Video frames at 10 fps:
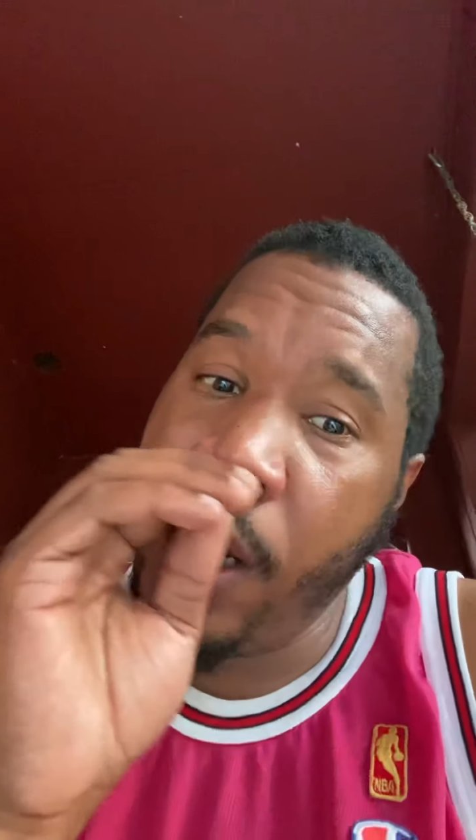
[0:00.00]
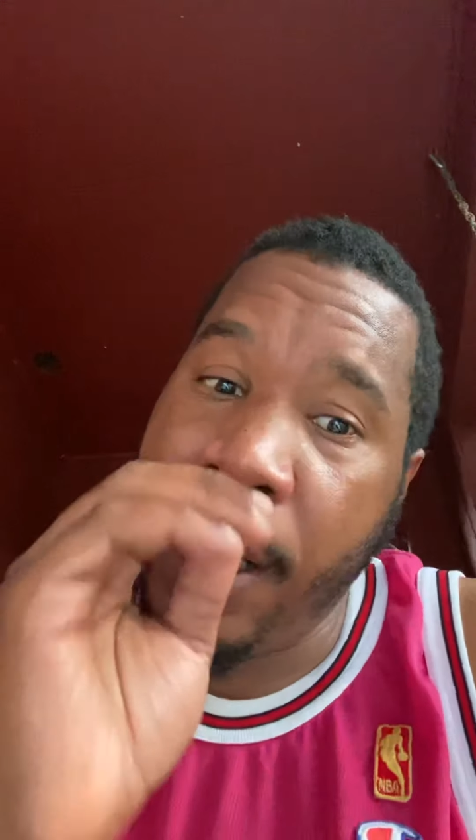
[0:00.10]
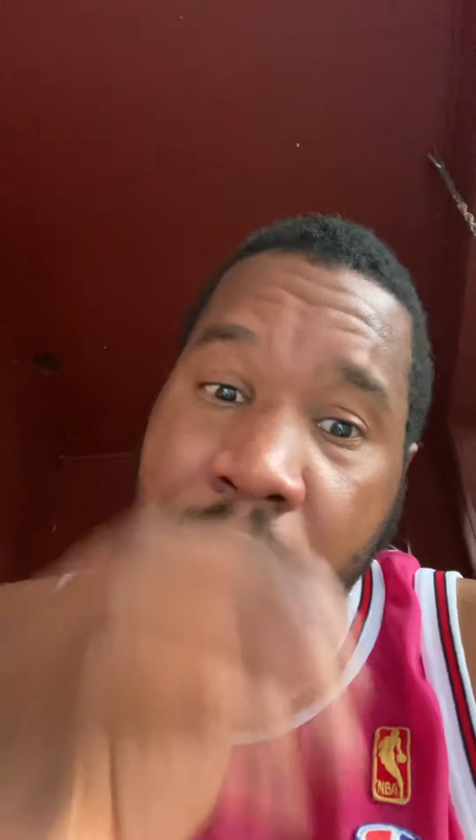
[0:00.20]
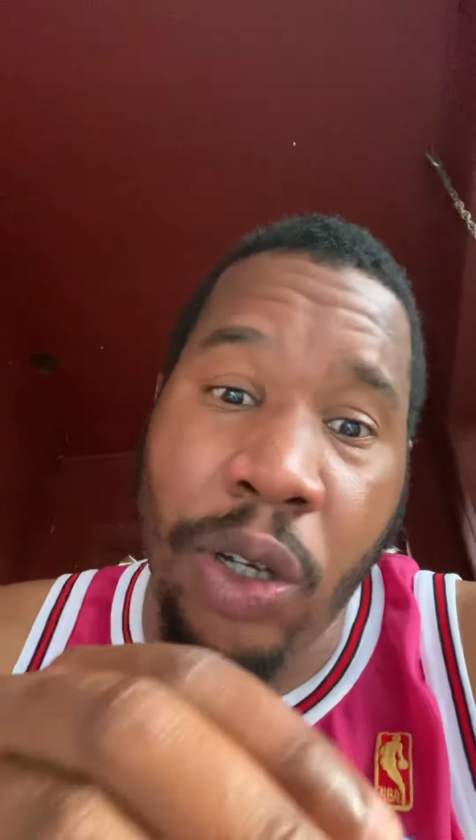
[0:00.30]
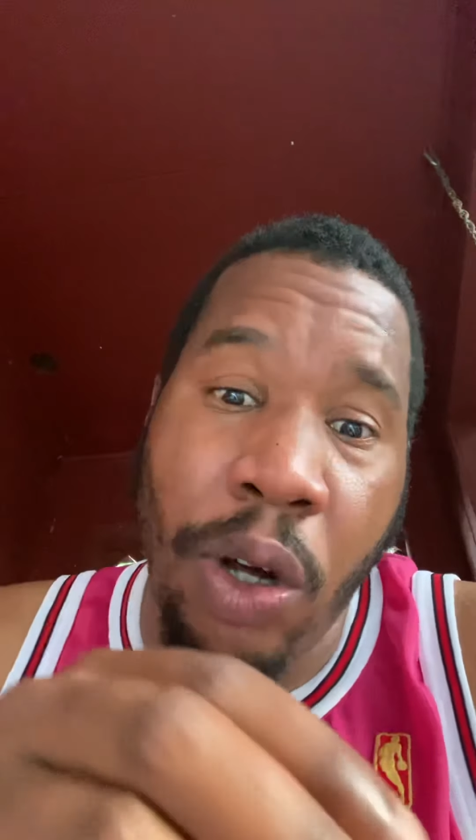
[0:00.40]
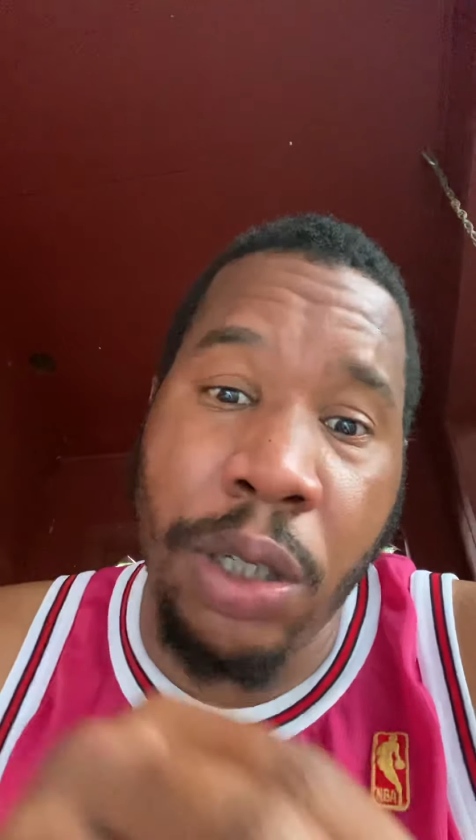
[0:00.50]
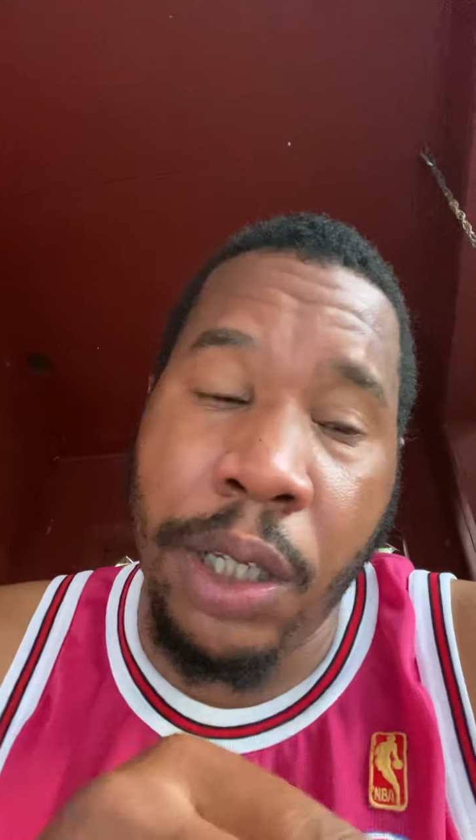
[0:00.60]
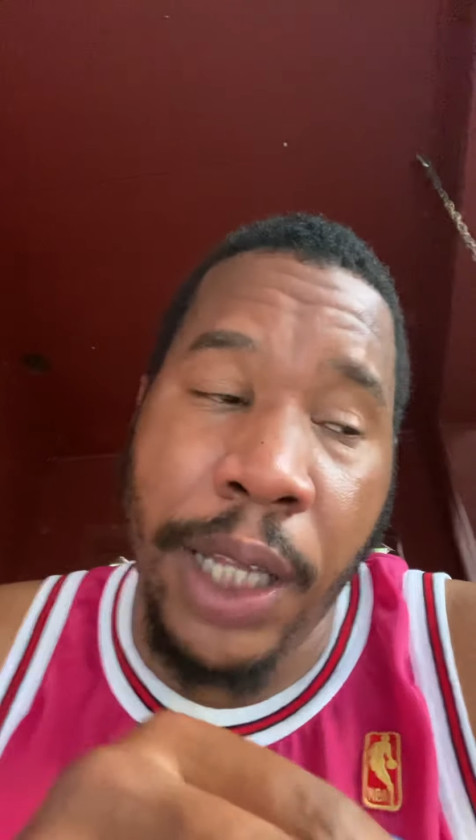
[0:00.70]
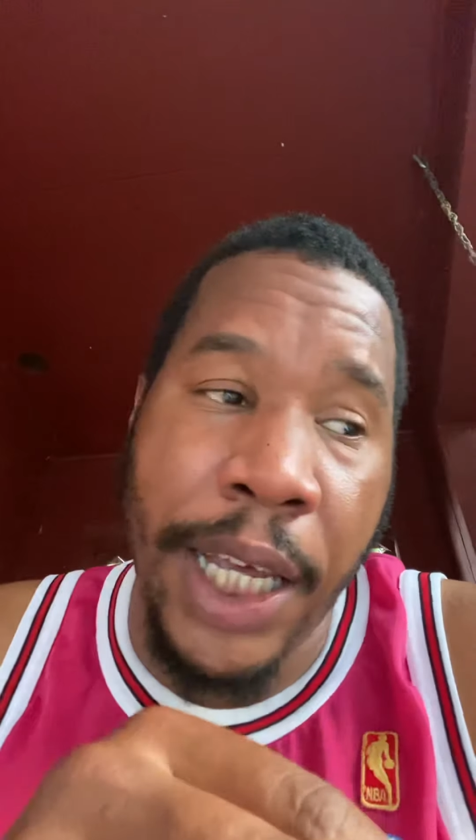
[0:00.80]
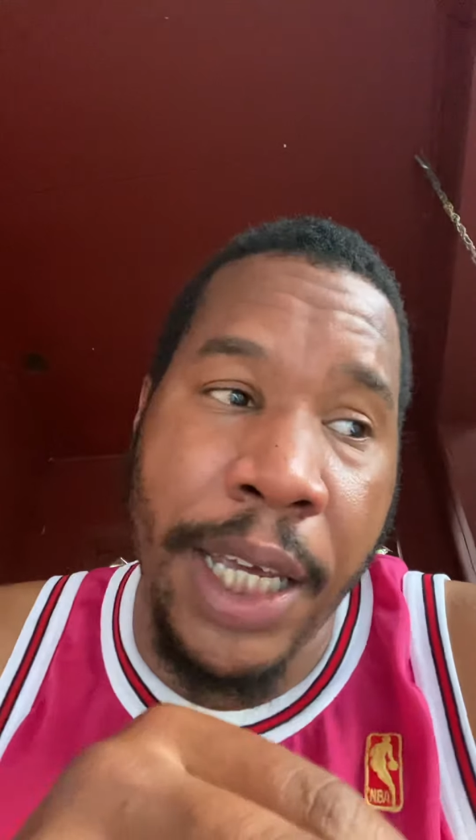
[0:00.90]
He's tall
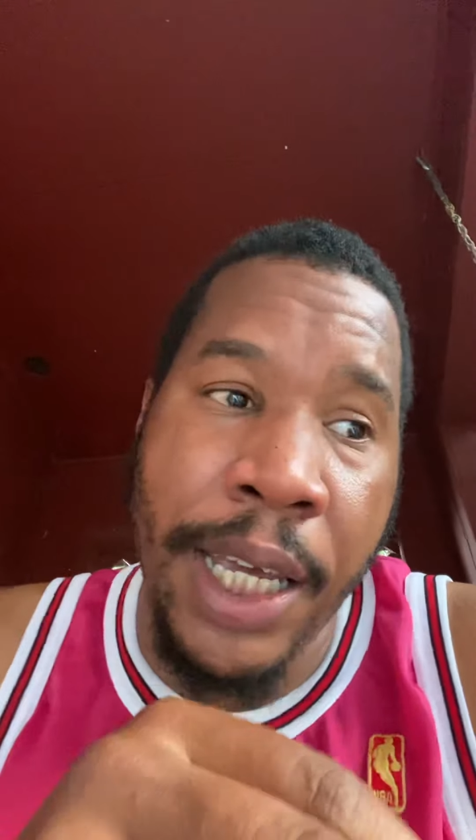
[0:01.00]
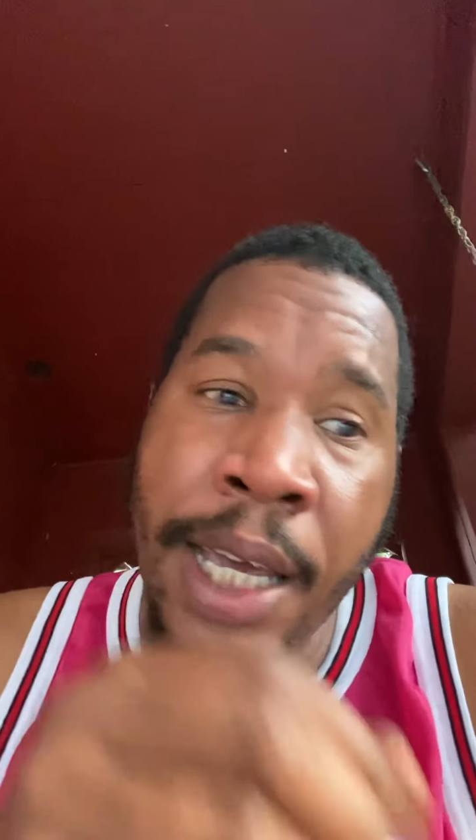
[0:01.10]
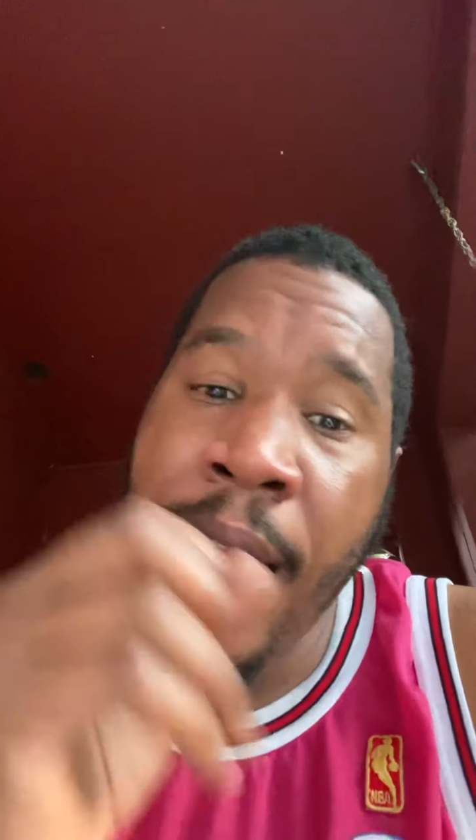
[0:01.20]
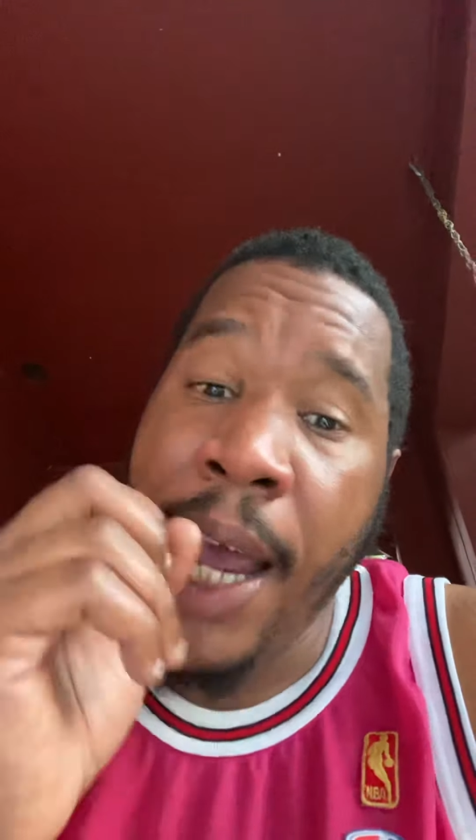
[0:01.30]
and lanky,